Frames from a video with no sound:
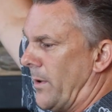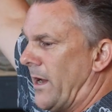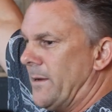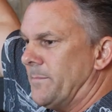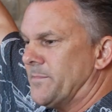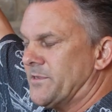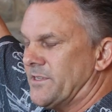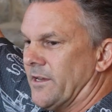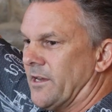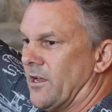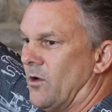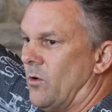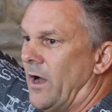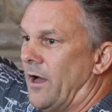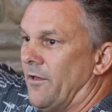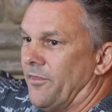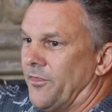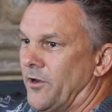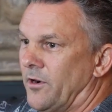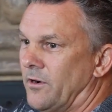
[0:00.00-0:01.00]
pipes that go
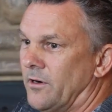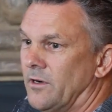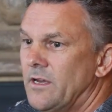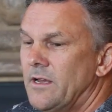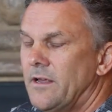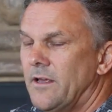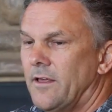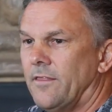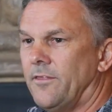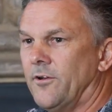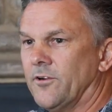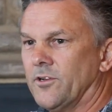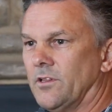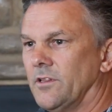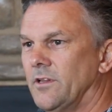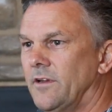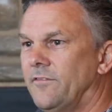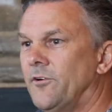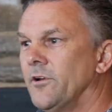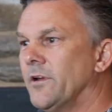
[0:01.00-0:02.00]
out there. They're
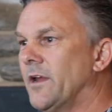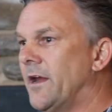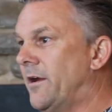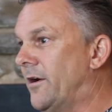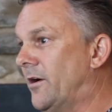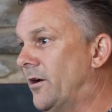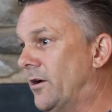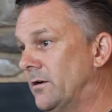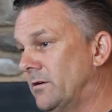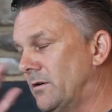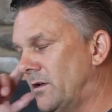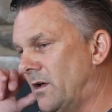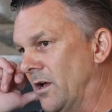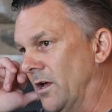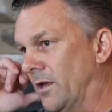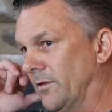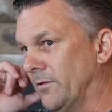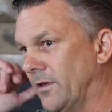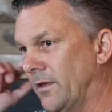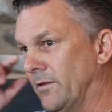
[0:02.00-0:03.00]
delivering air
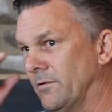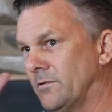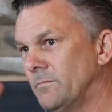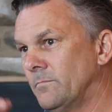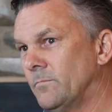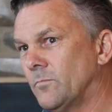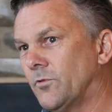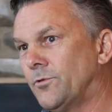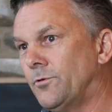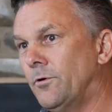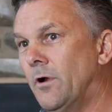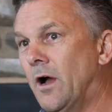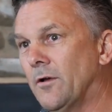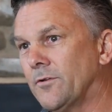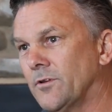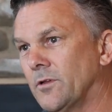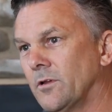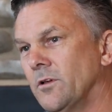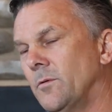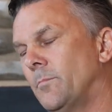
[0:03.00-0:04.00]

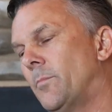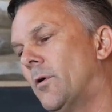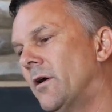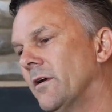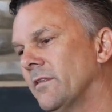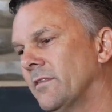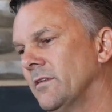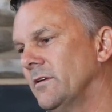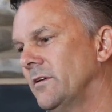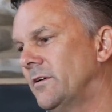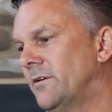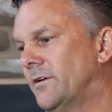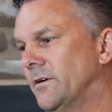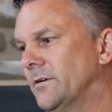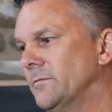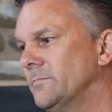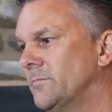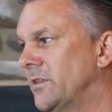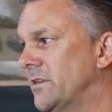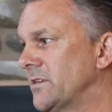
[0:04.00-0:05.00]
throughout a good part of the
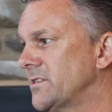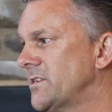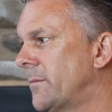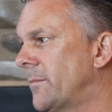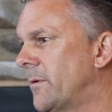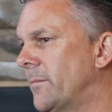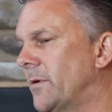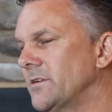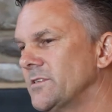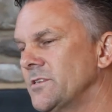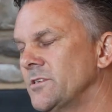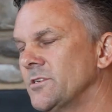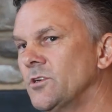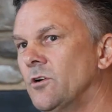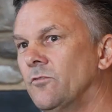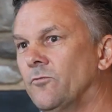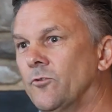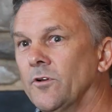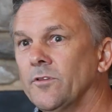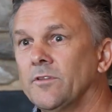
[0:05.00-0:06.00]
year in the summer months and
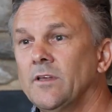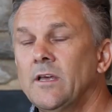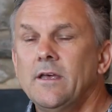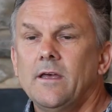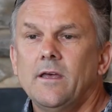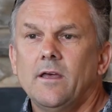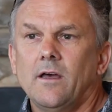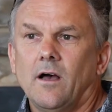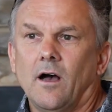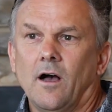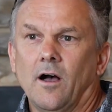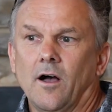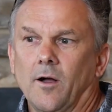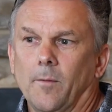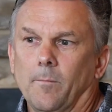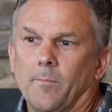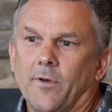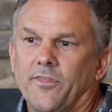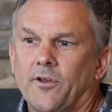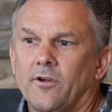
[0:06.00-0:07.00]
so forth.
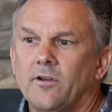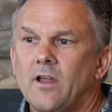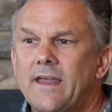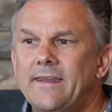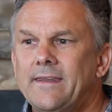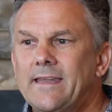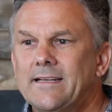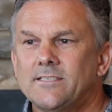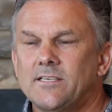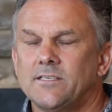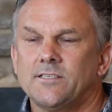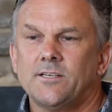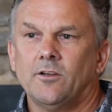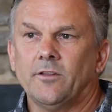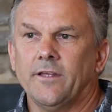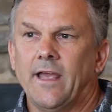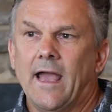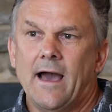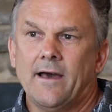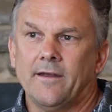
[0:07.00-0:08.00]
But they're not
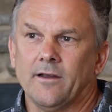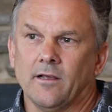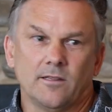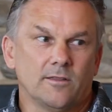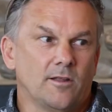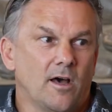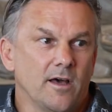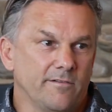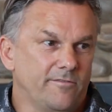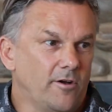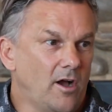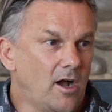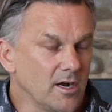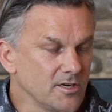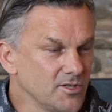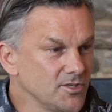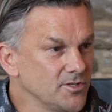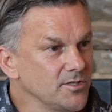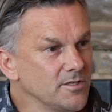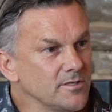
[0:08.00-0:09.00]
necessarily adding a lot of
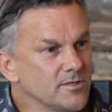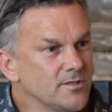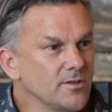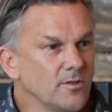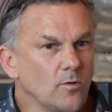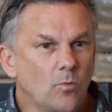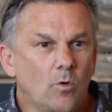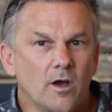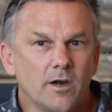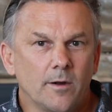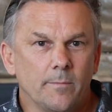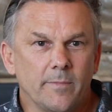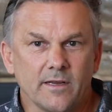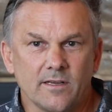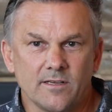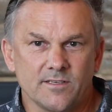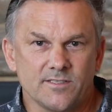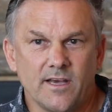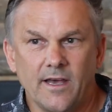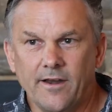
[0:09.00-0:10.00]
oxygen to the water,
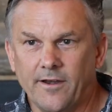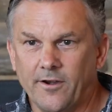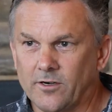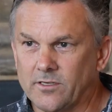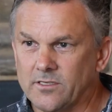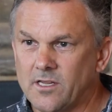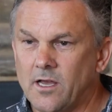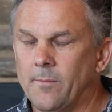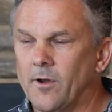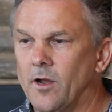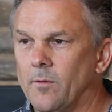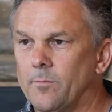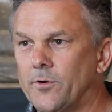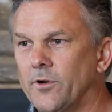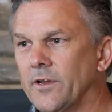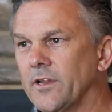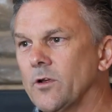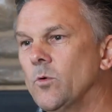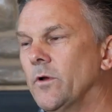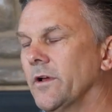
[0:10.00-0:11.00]
because that air is coming up
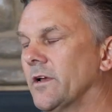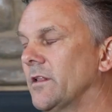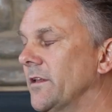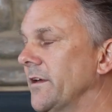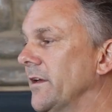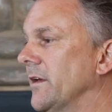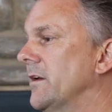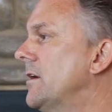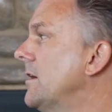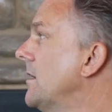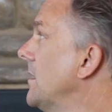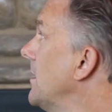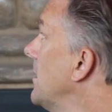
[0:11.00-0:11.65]
pretty quickly.